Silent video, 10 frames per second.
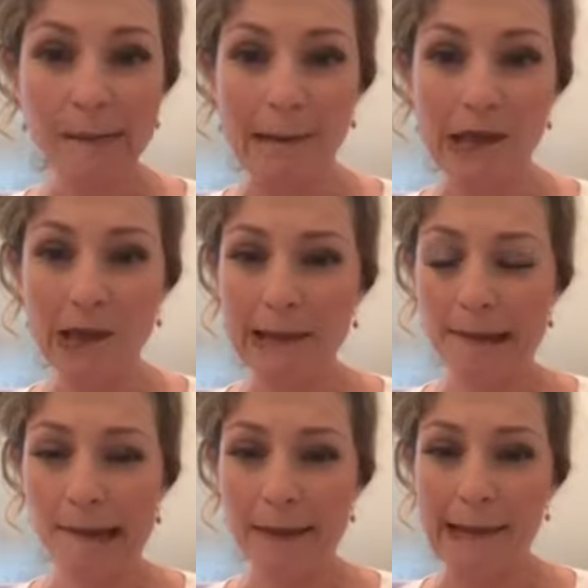so
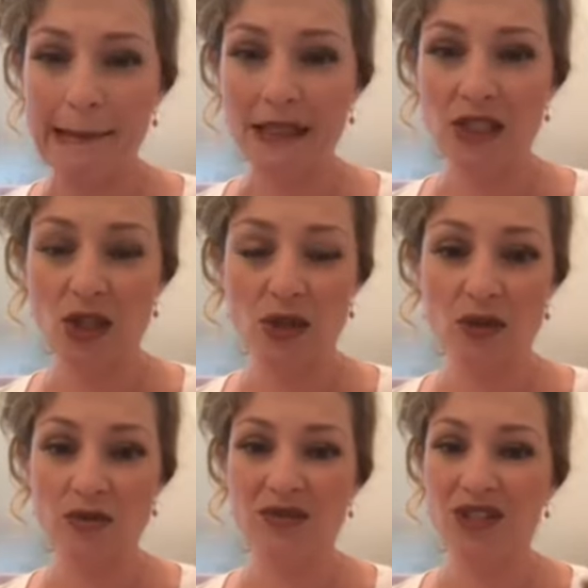silky,
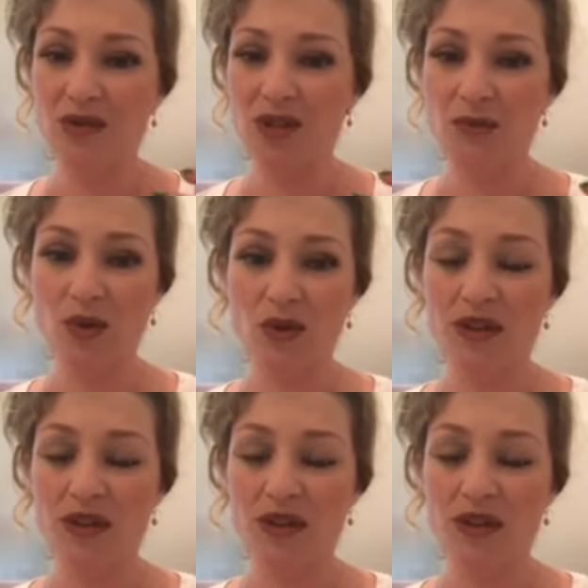so smooth.